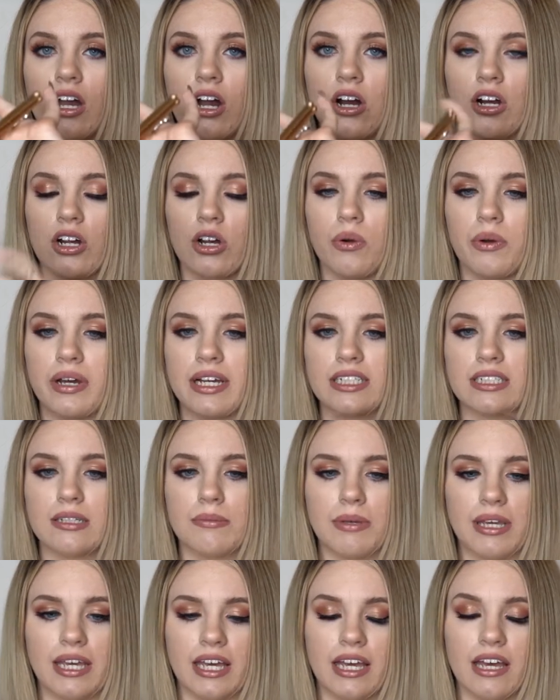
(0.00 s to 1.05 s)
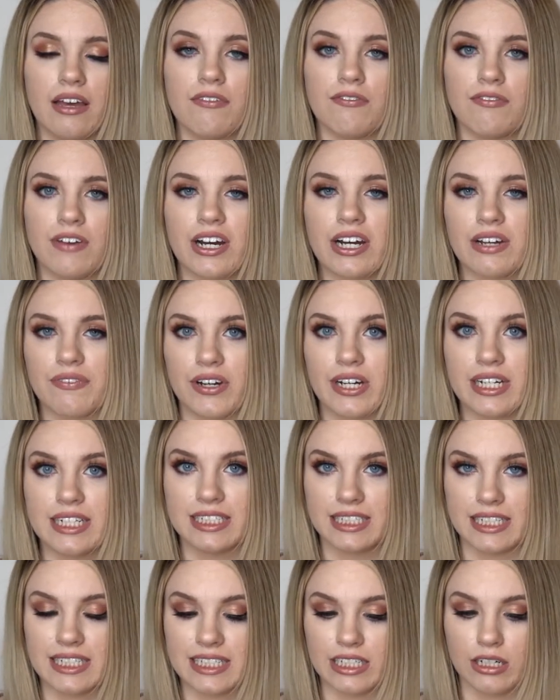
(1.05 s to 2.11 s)
are going to be very, very
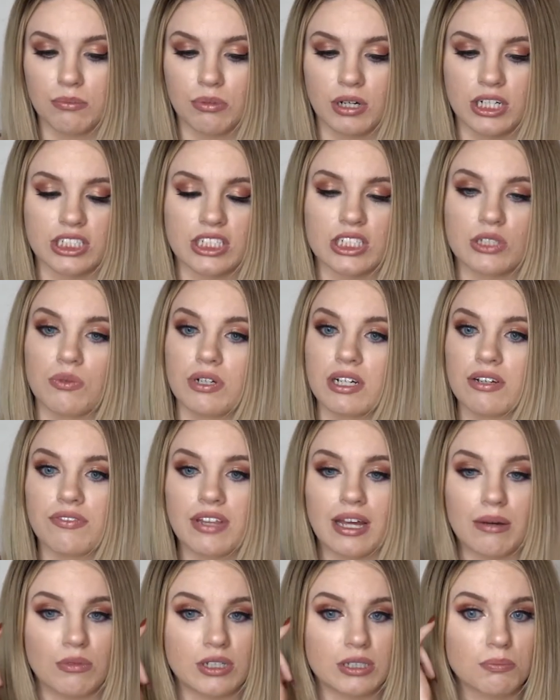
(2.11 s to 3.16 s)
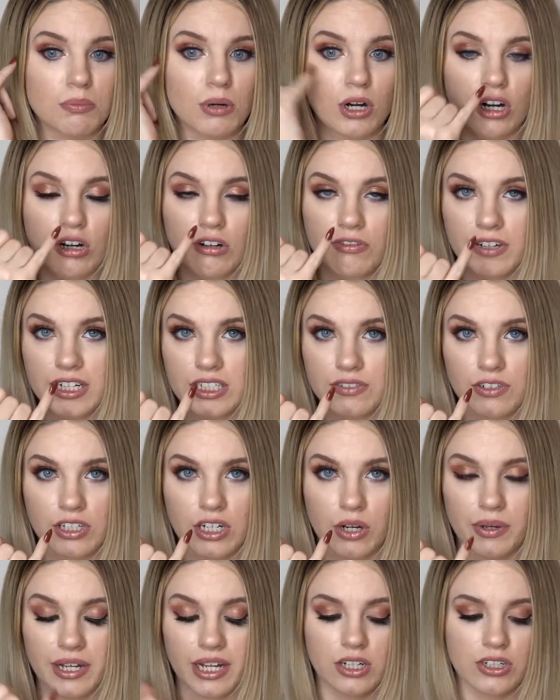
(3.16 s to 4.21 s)
detailed brushes. One of them was perfect for
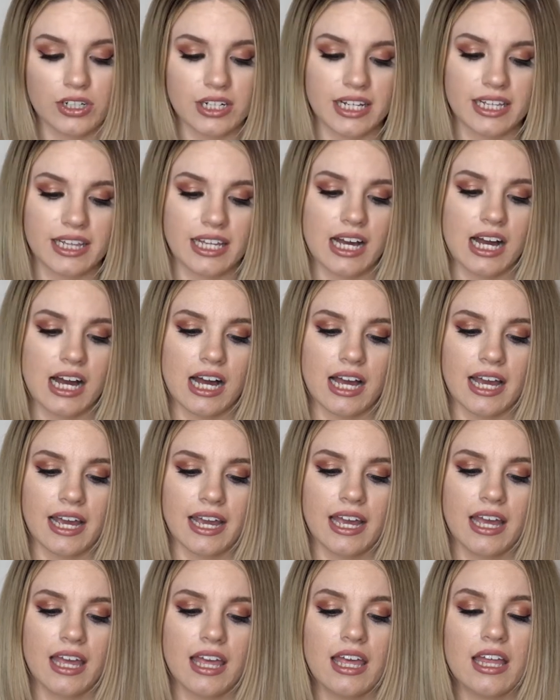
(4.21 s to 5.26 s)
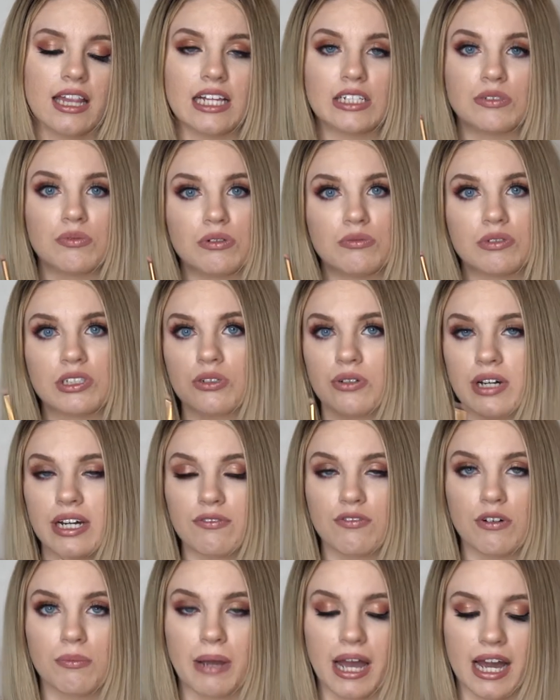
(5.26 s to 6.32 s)
going underneath the eye. This one was
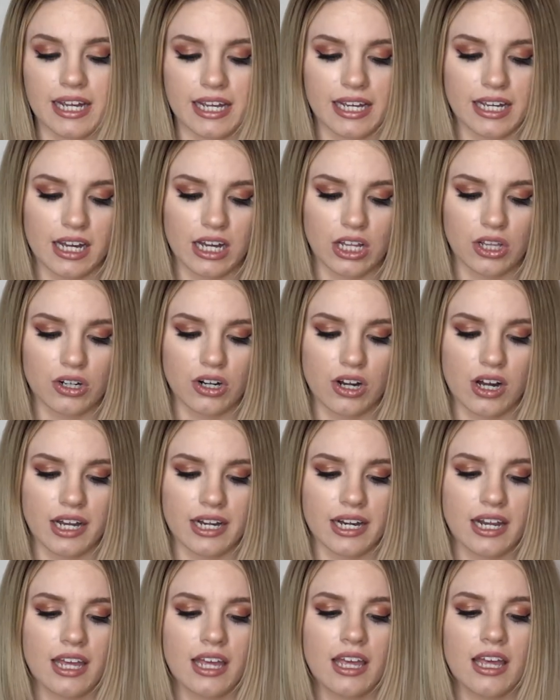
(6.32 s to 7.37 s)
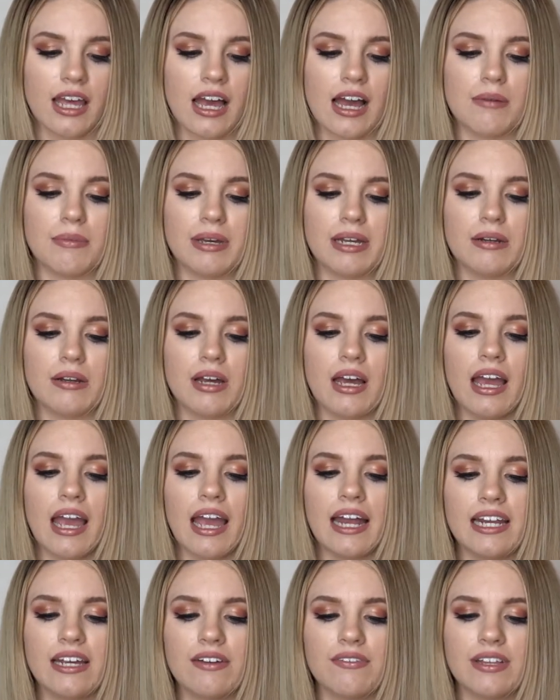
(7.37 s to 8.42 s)
great for packing color on. I mean,
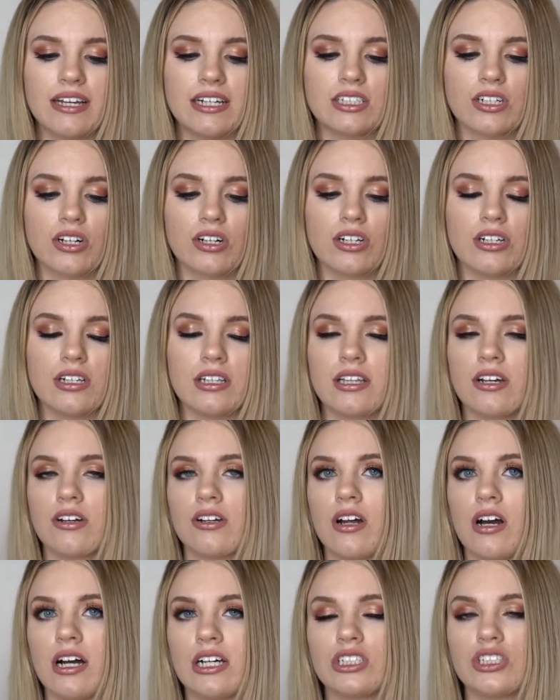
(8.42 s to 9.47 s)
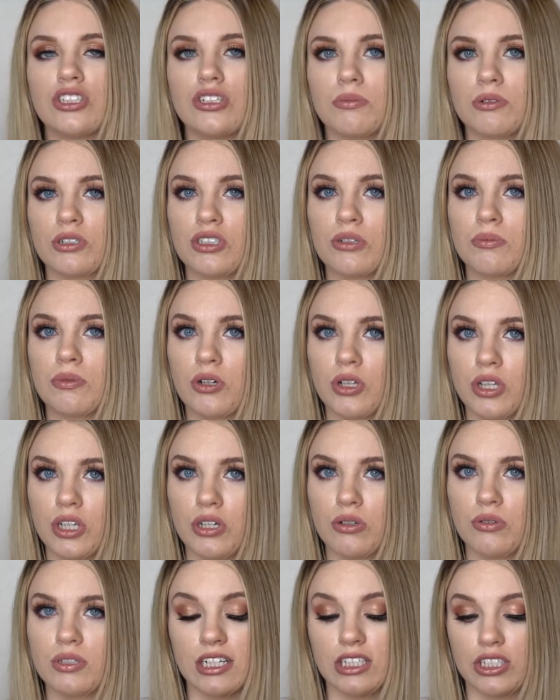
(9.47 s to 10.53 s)
any of these they're not super, super
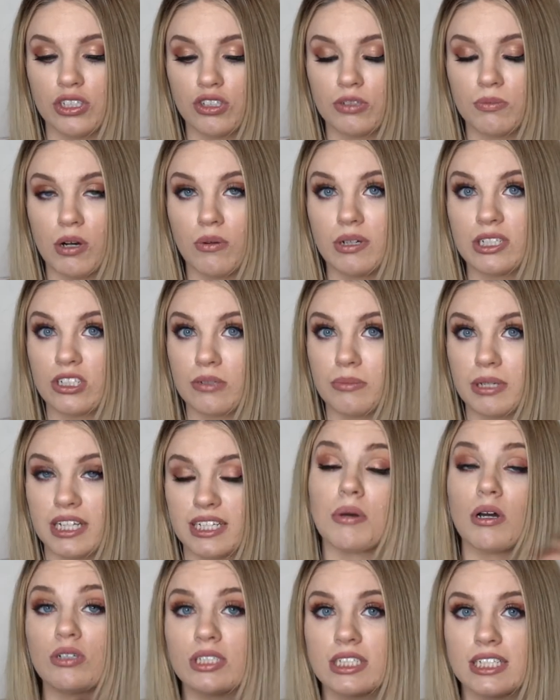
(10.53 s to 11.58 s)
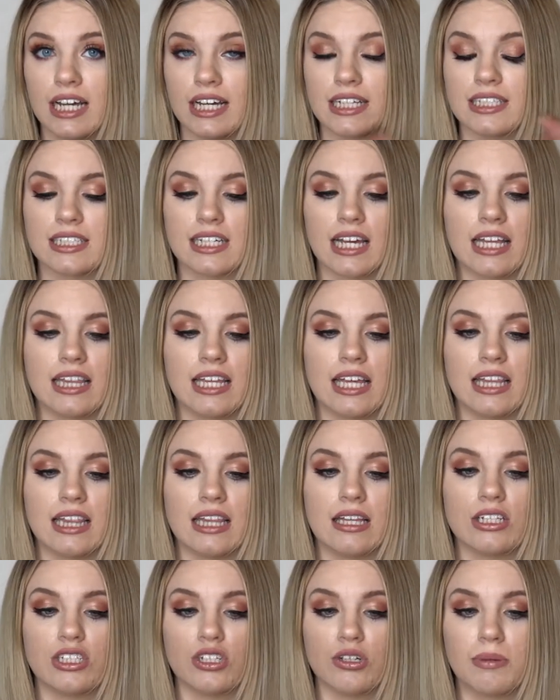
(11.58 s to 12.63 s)
loose. The 2 small ones are gonna be the most dense, and then
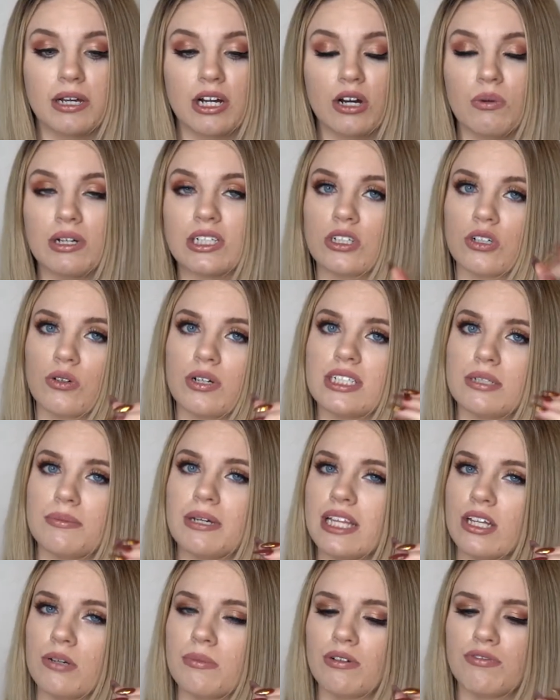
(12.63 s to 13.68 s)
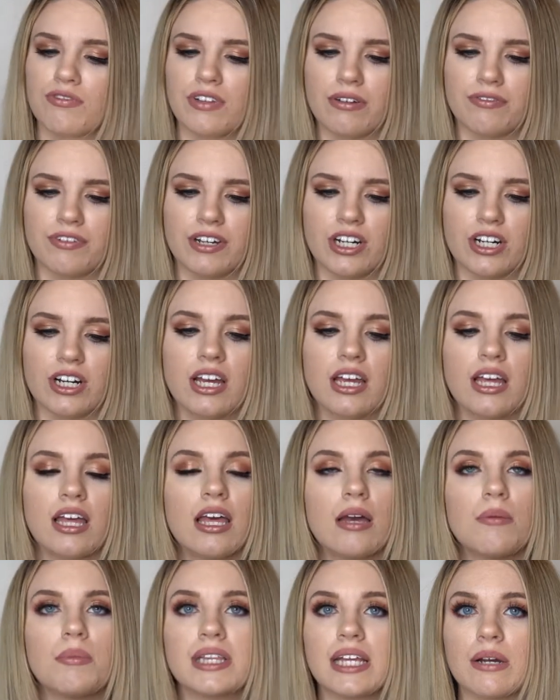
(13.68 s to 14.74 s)
the 2 bigger ones are going to be a little bit fluffier,
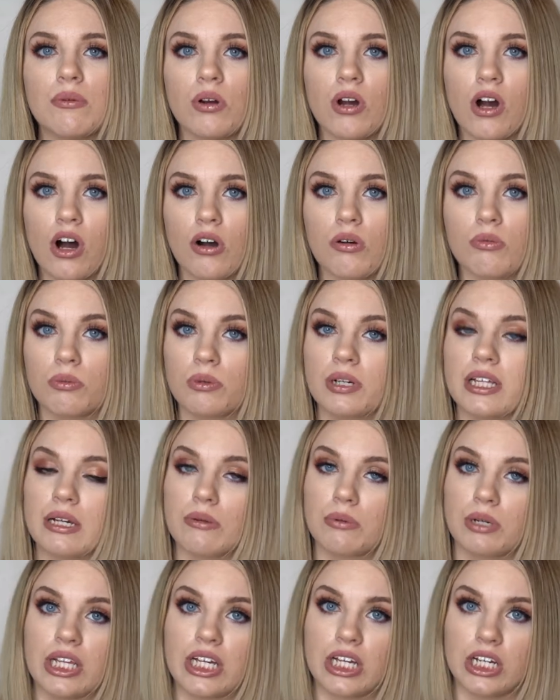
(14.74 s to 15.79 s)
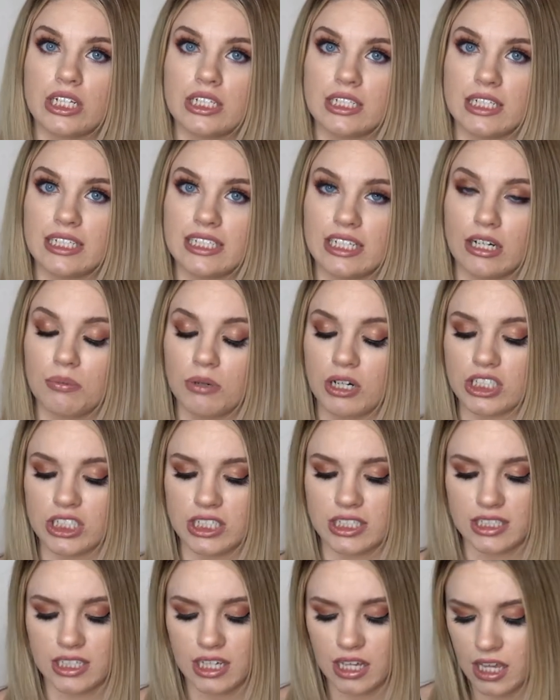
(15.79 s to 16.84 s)
but they were all really, really good detail
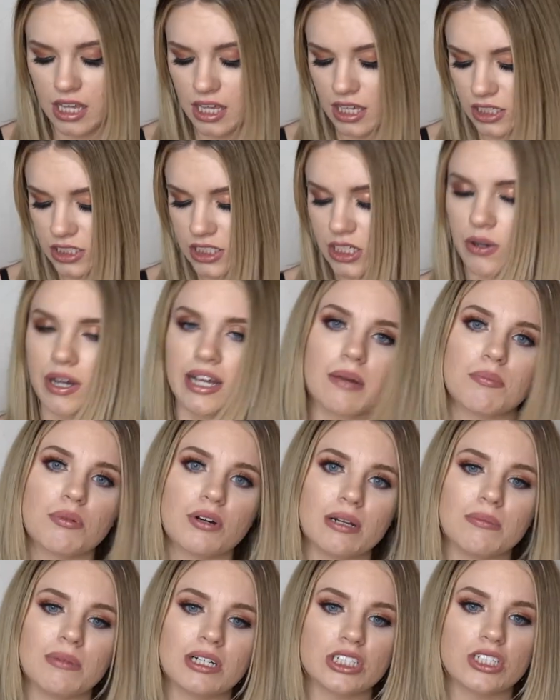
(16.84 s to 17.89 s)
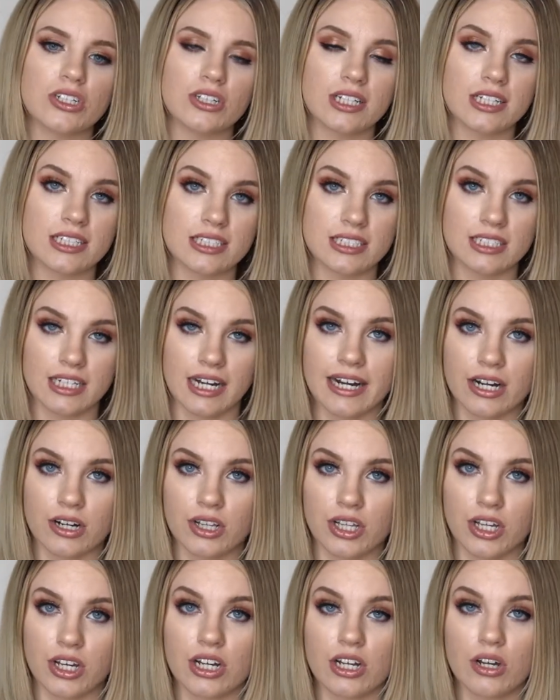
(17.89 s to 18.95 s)
brushes. So I could pretty much do this entire
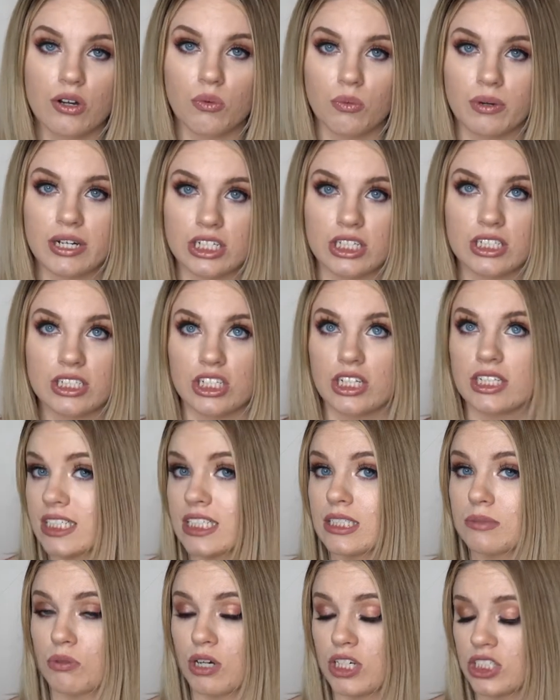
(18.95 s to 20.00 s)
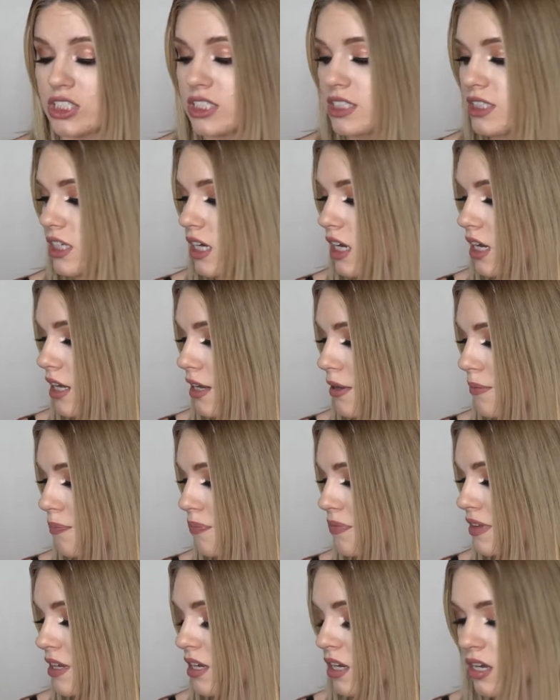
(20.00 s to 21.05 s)
look with just these brushes.
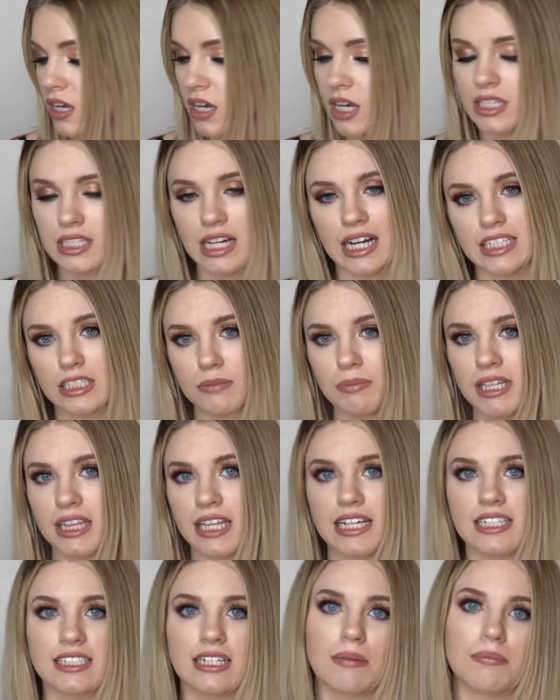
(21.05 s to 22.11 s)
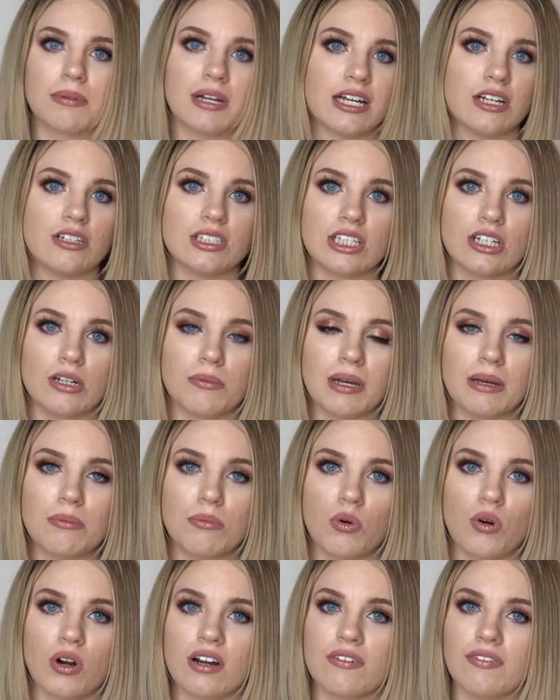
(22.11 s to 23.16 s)
To kind of speed things up, I use a little bit
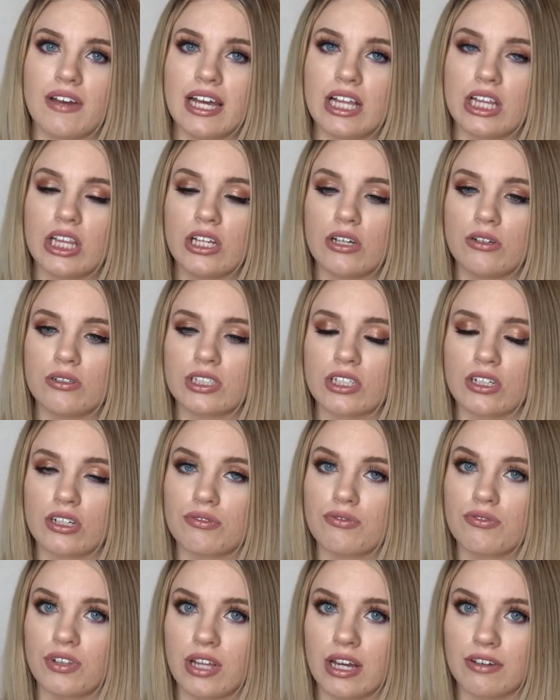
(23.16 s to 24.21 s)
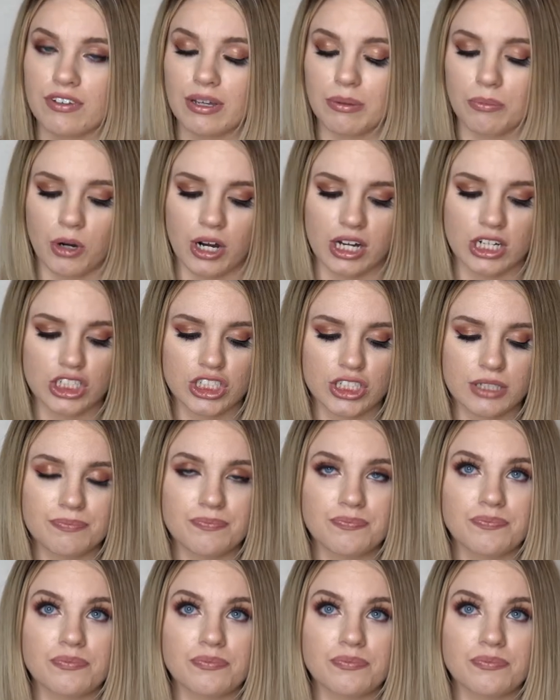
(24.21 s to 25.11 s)
more of a looser, fluffy brush.